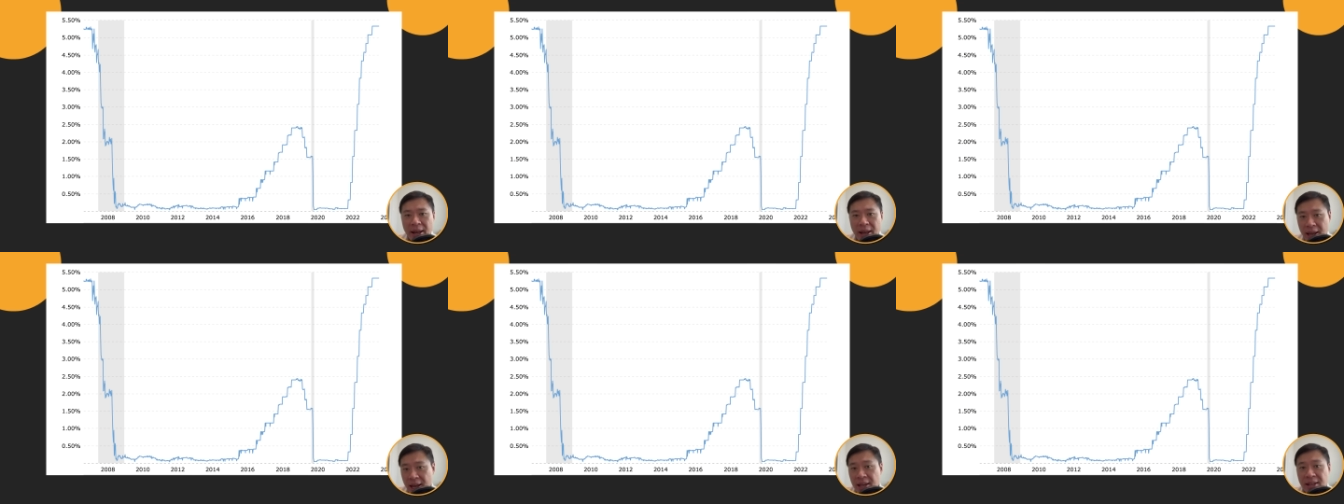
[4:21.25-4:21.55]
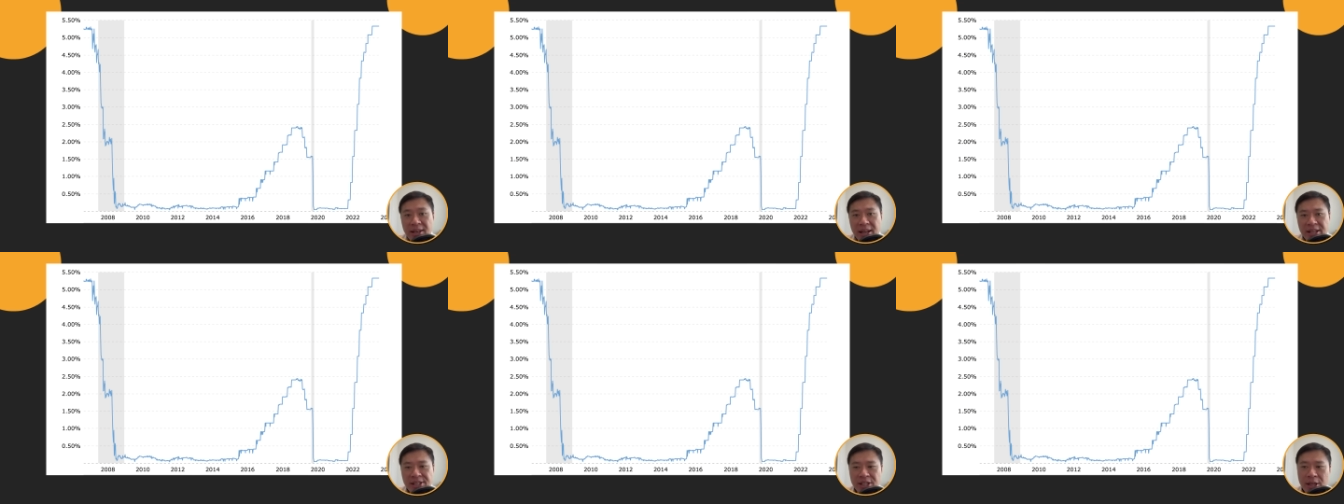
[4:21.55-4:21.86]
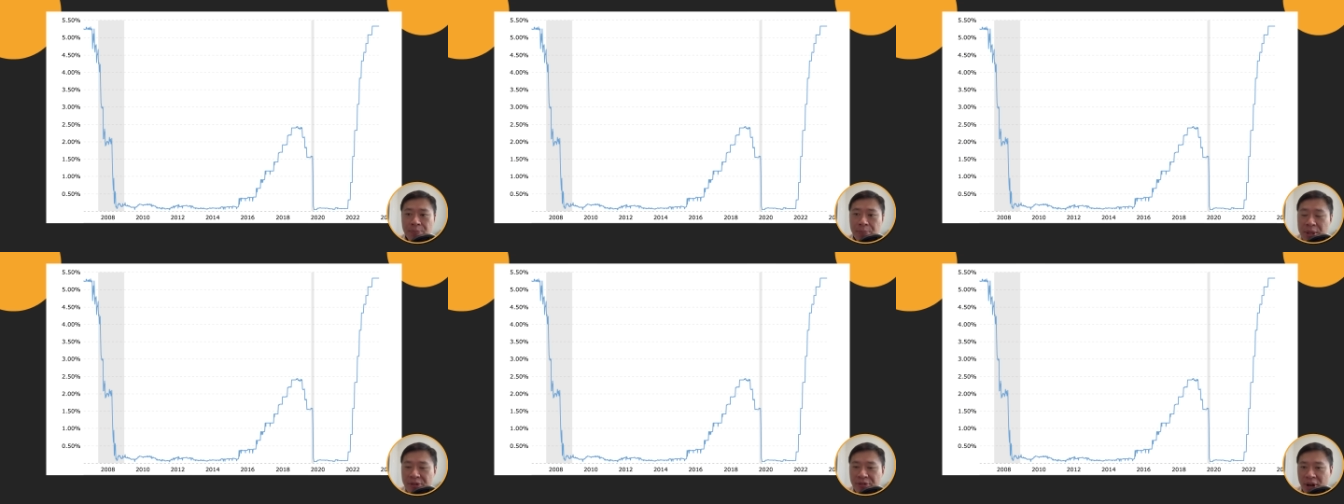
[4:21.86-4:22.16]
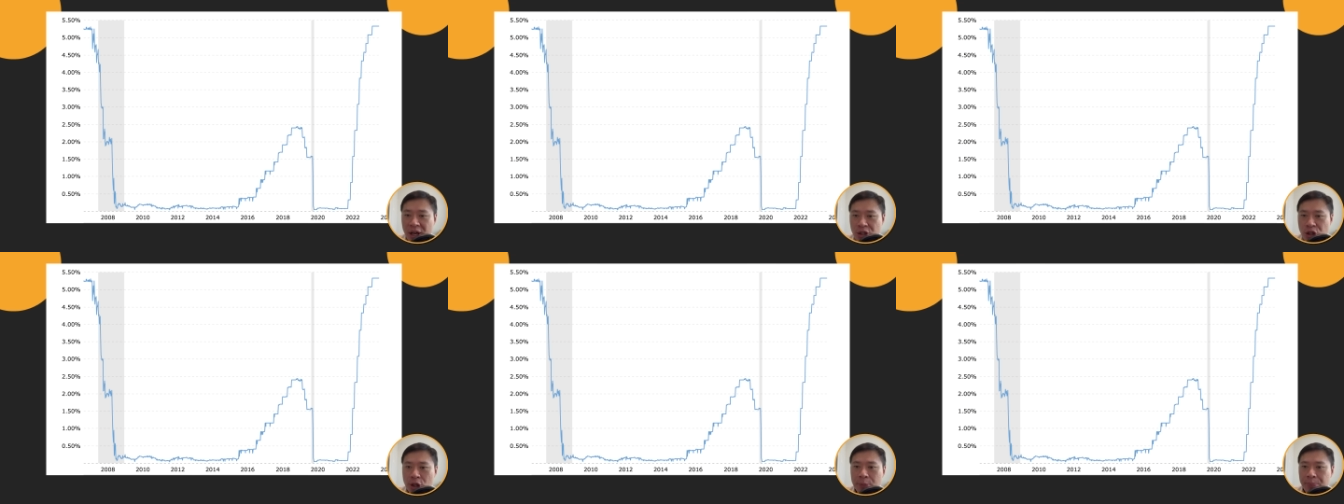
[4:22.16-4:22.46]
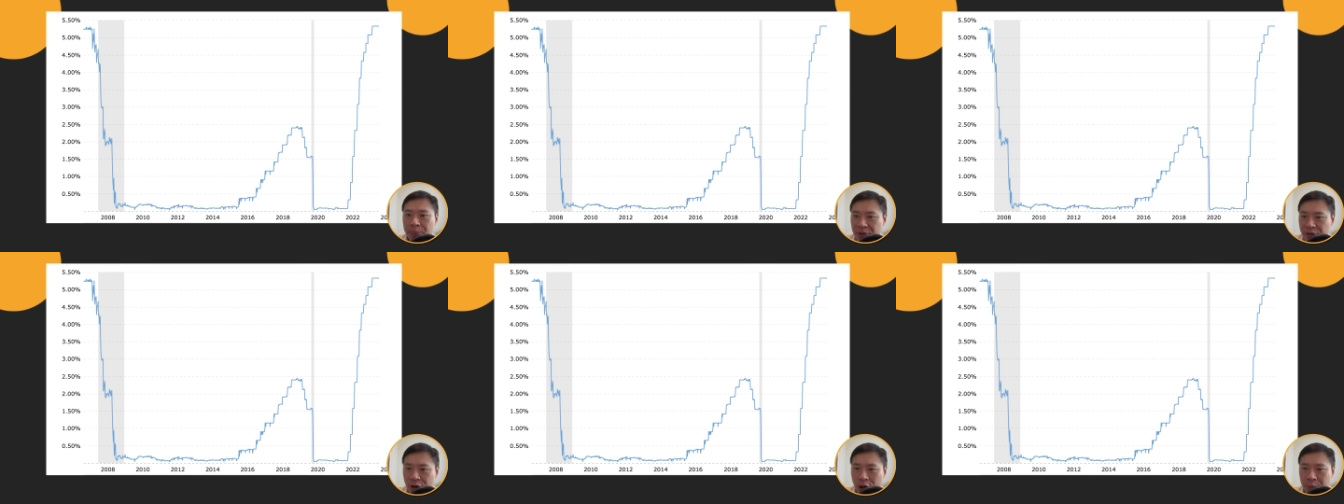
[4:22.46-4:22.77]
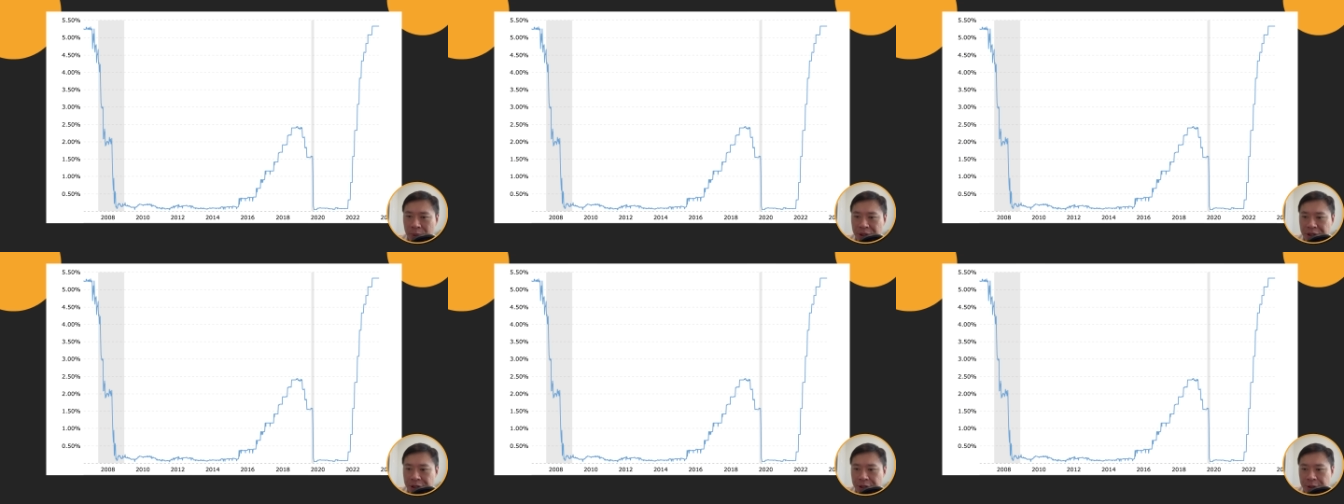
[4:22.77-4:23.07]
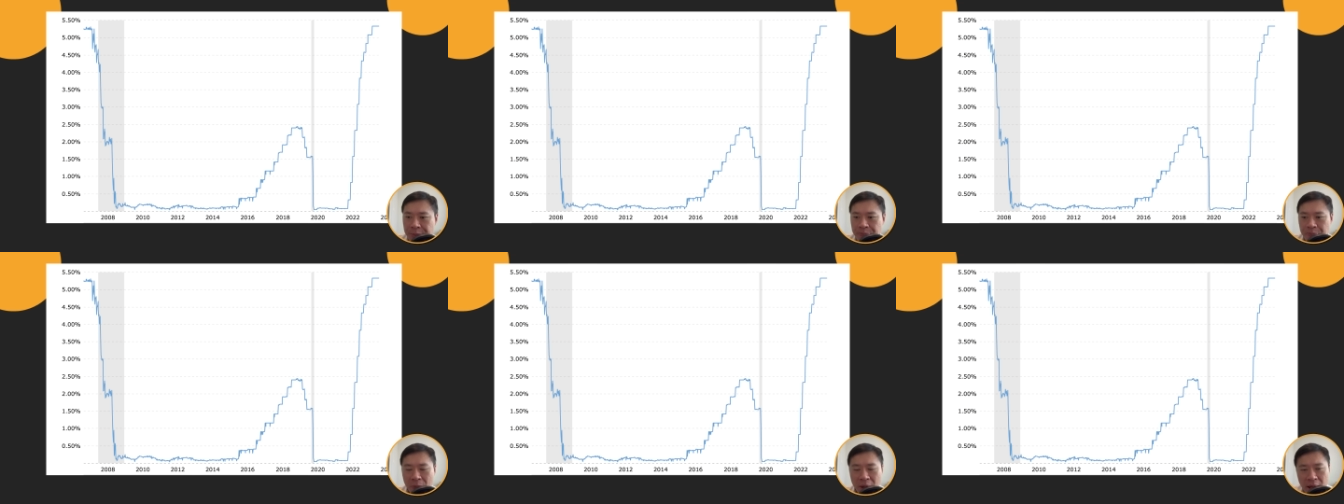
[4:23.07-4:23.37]
and S&P 500
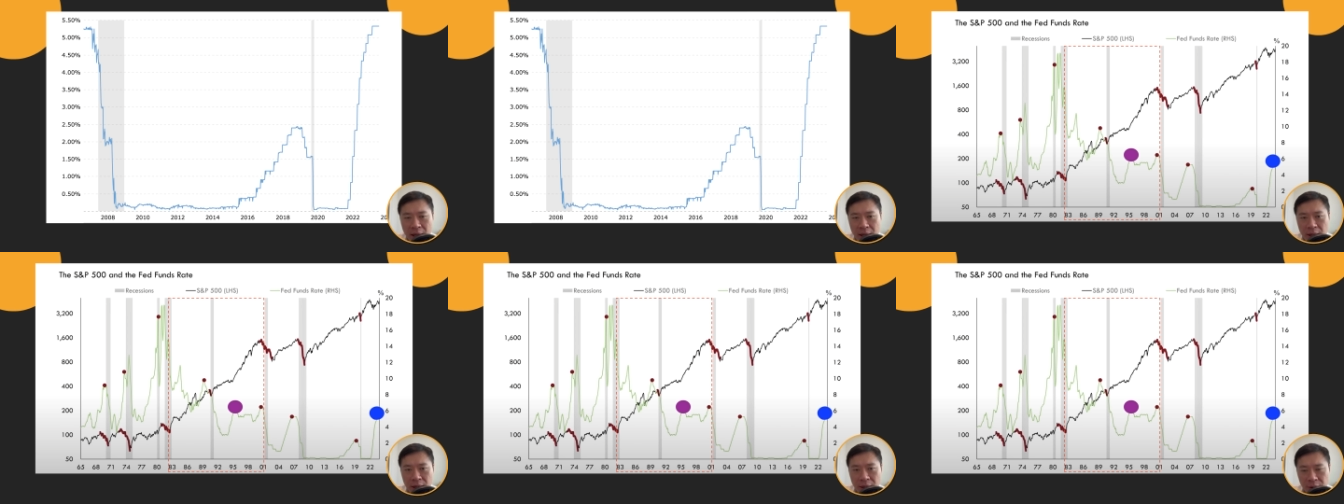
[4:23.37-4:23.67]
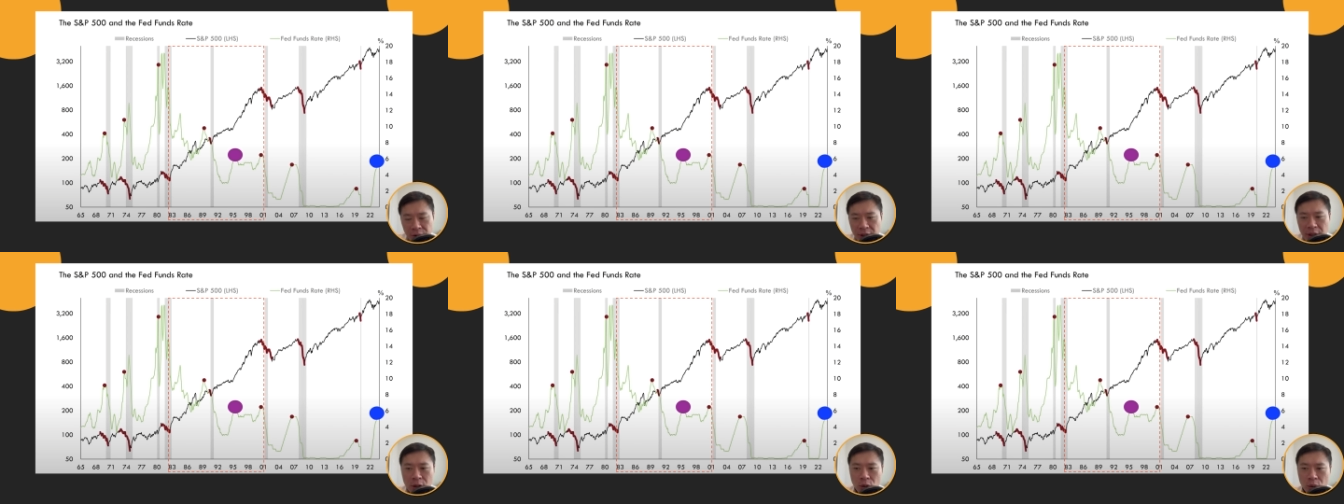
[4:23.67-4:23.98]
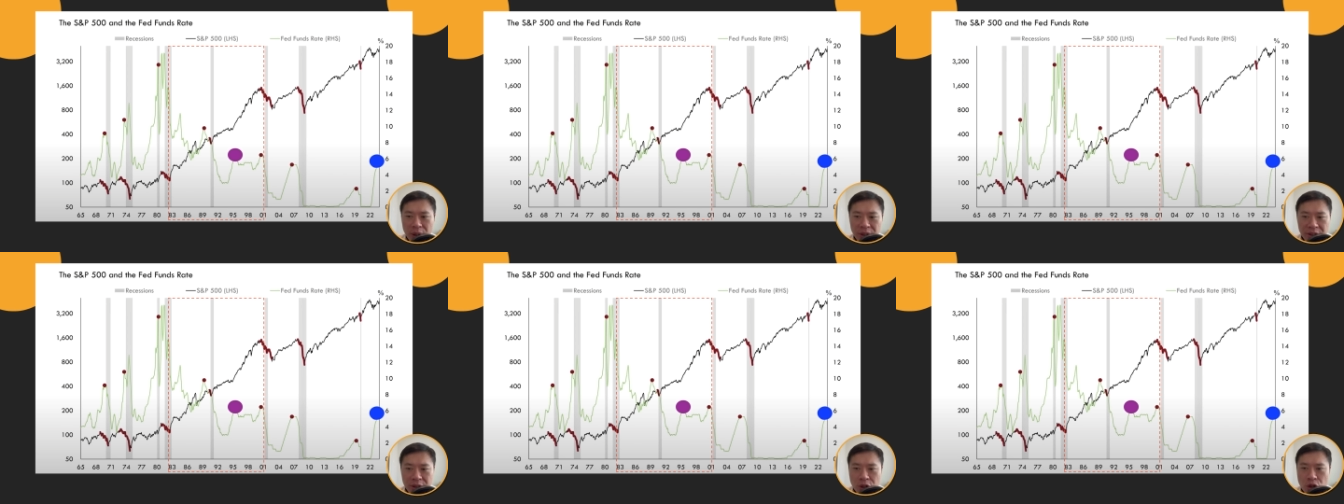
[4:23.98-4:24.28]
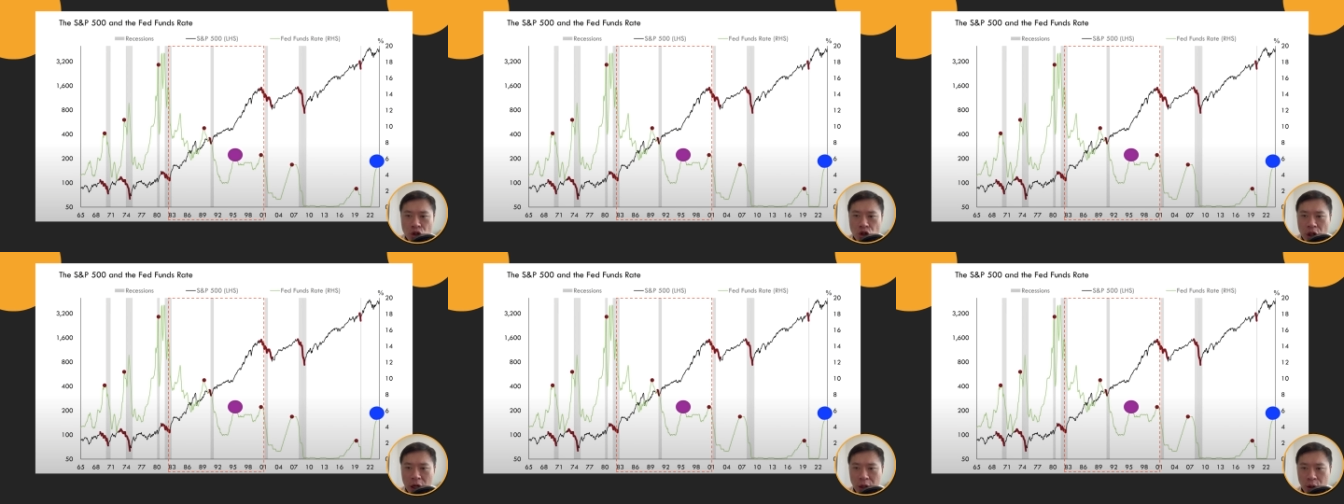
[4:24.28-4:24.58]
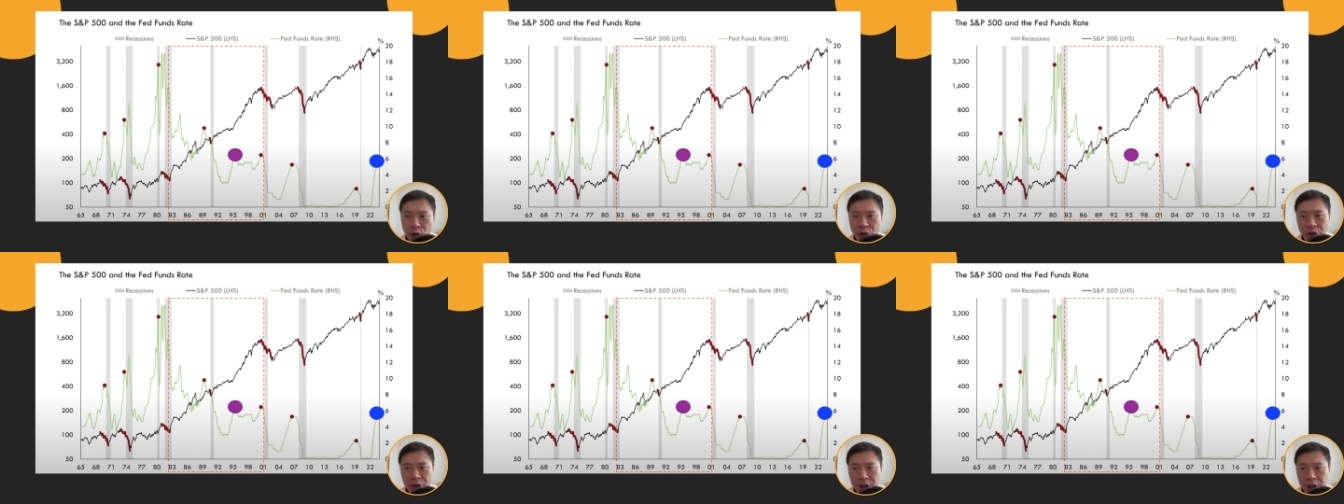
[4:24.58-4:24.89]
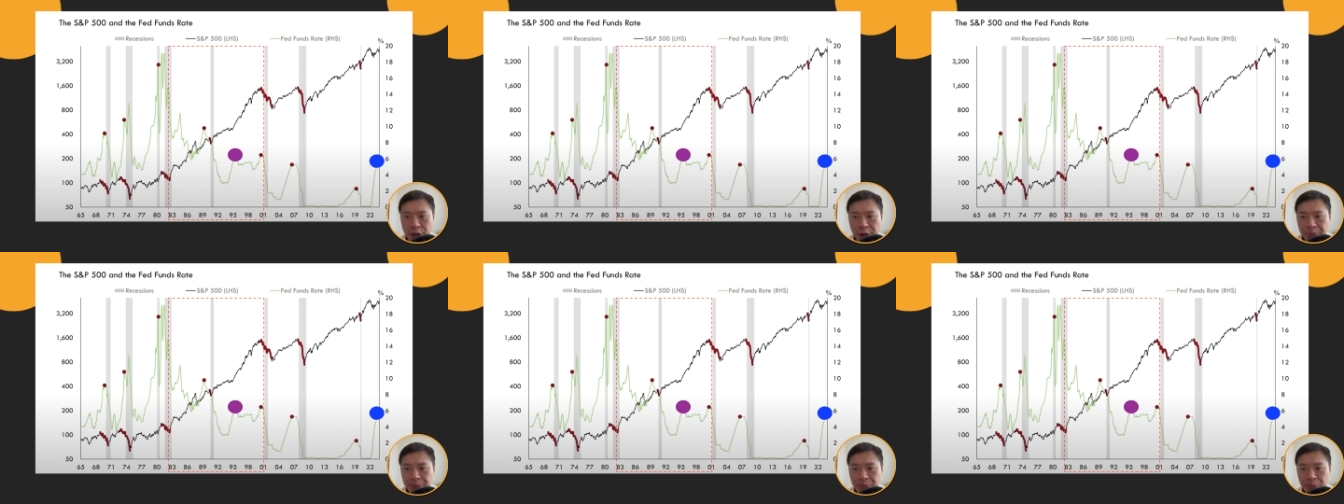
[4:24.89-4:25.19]
performance. Take a look at this chart over here.